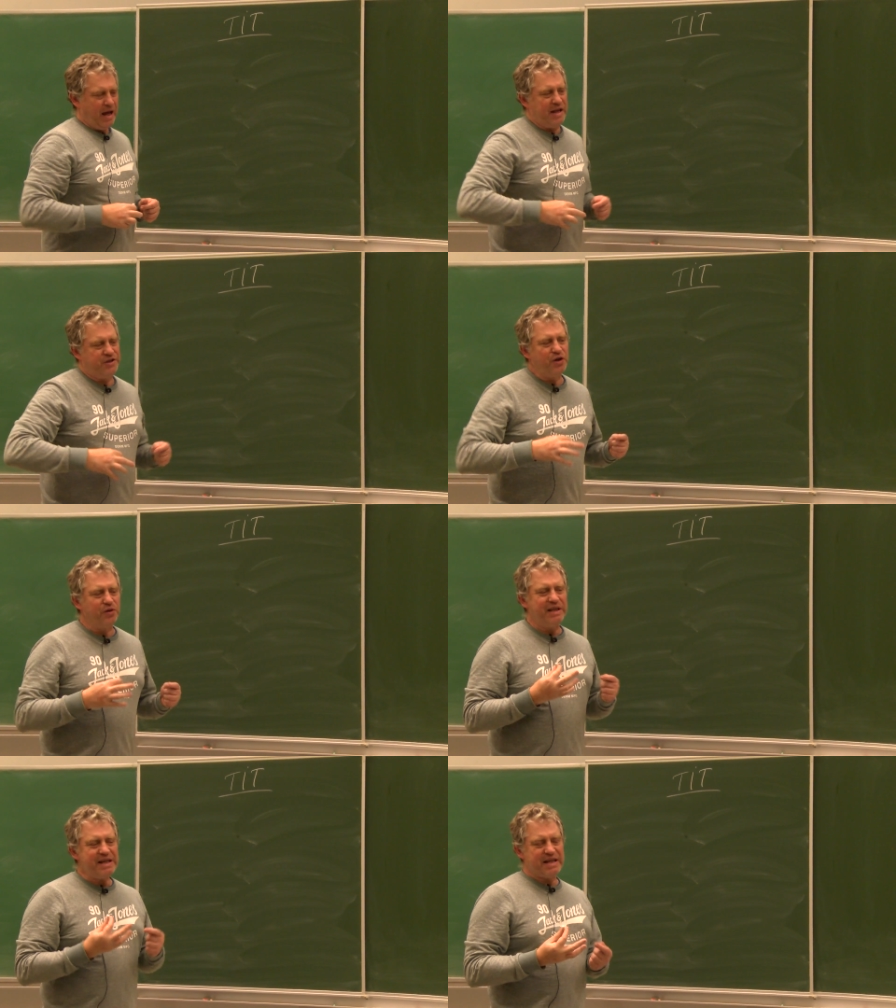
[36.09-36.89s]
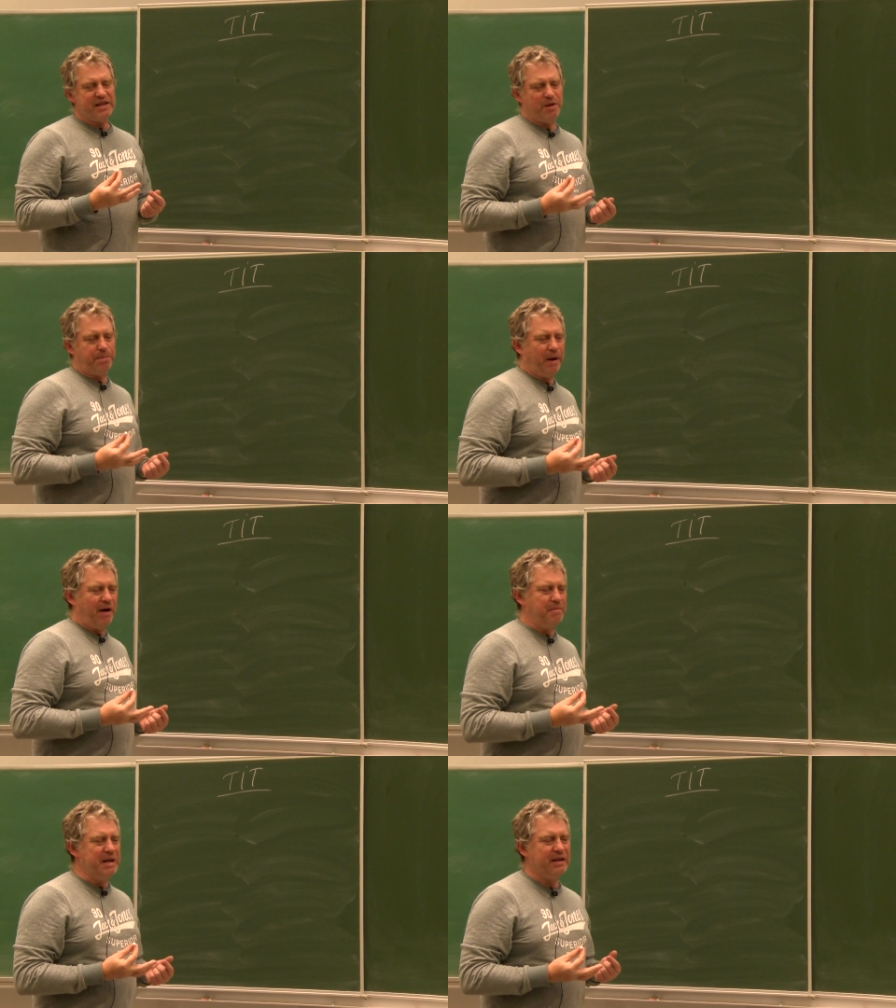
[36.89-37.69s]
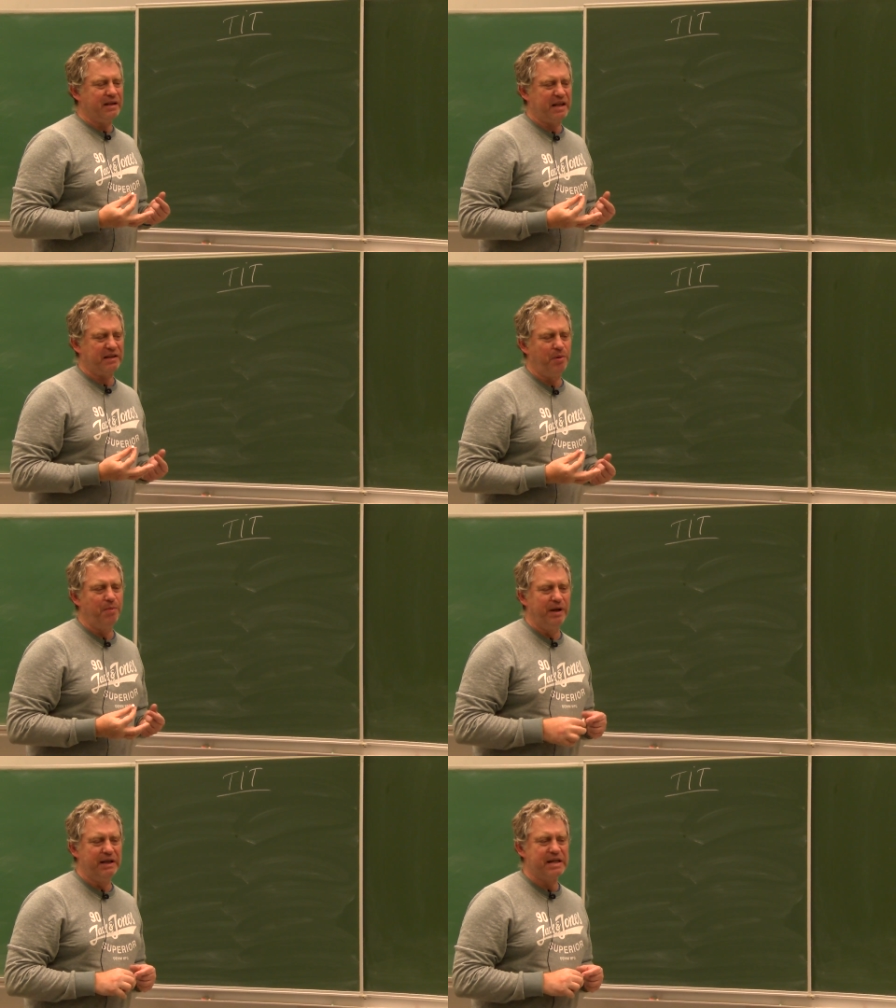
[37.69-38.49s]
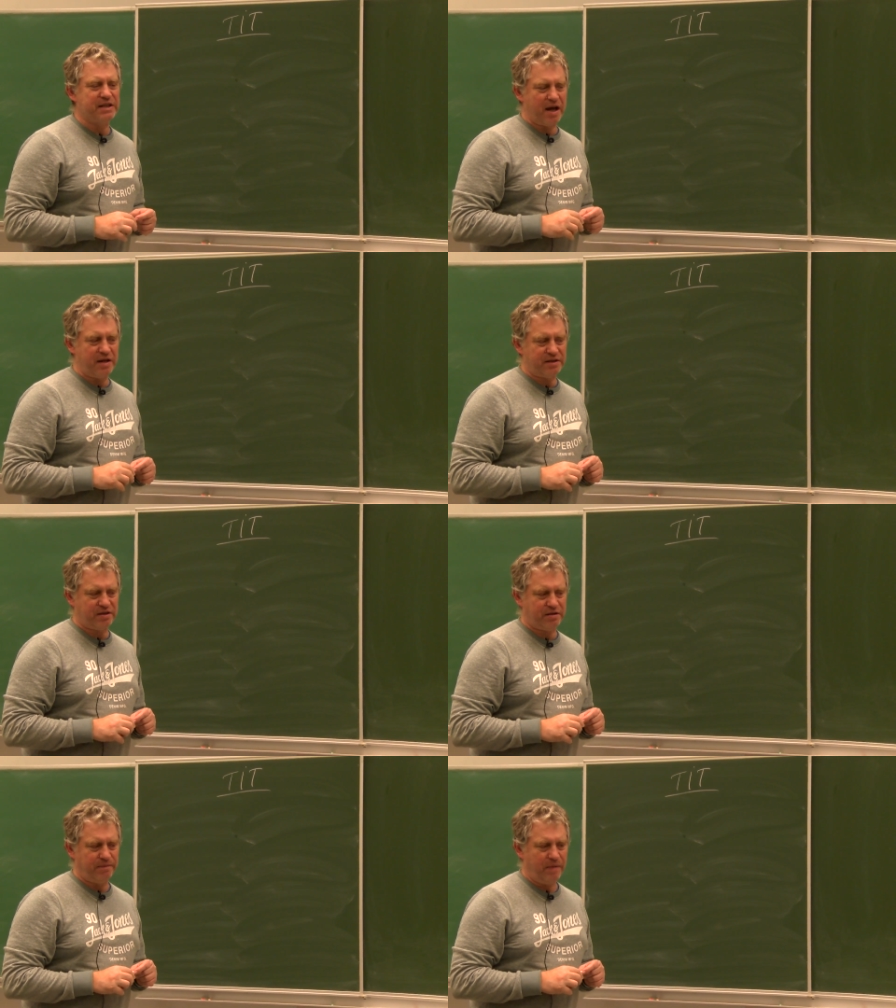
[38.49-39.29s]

And so this is the parameter that we will discuss